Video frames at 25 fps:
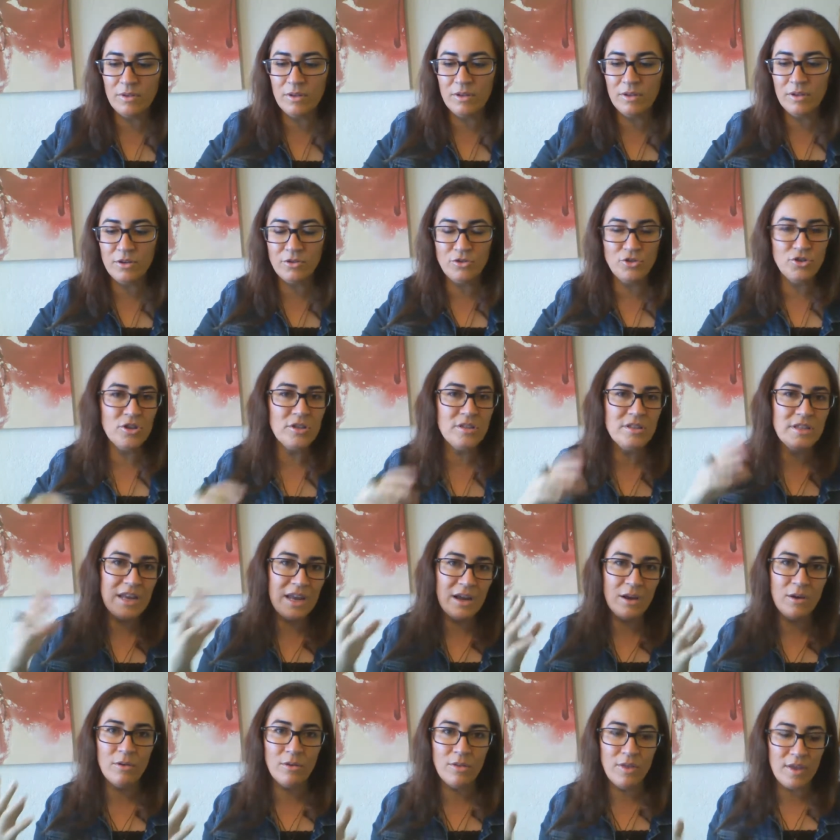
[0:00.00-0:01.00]
you're just
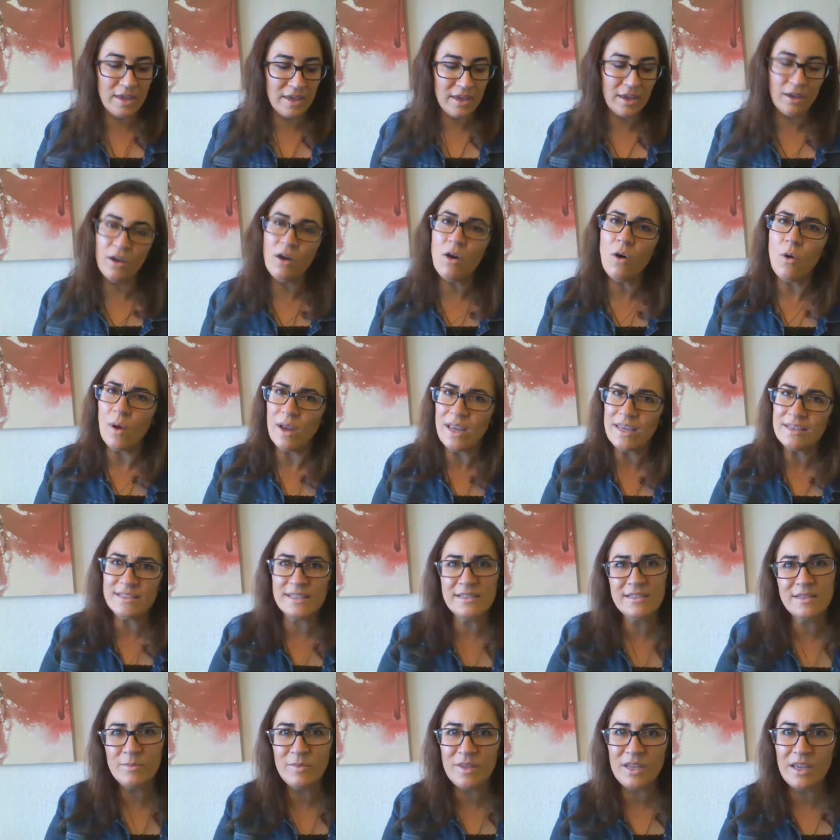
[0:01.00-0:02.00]
now thinking, oh, I guess
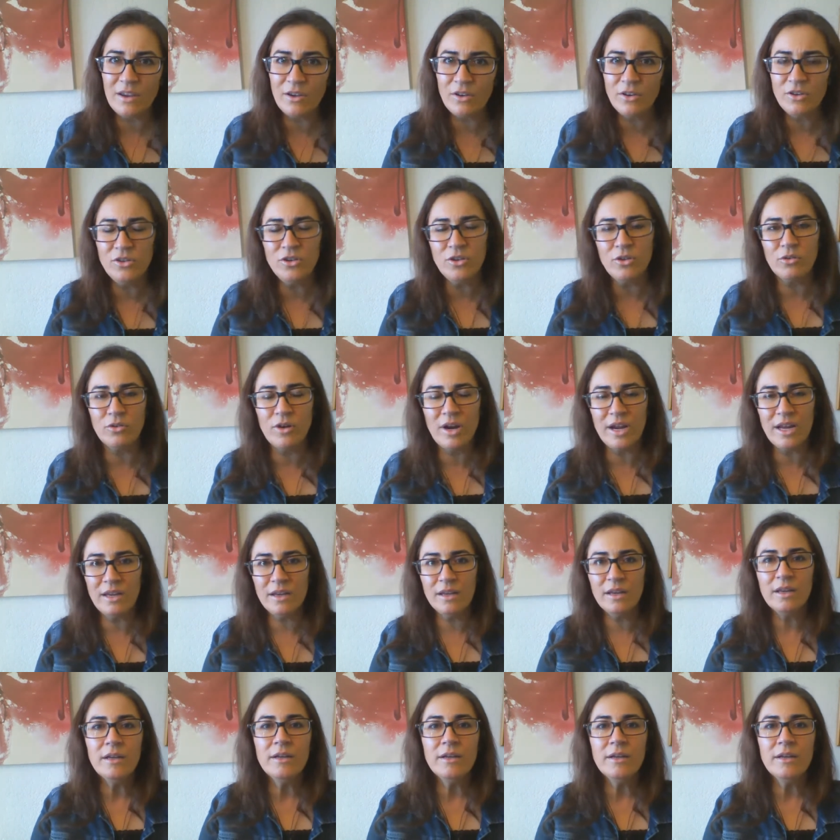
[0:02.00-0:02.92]
that's something I could do, right?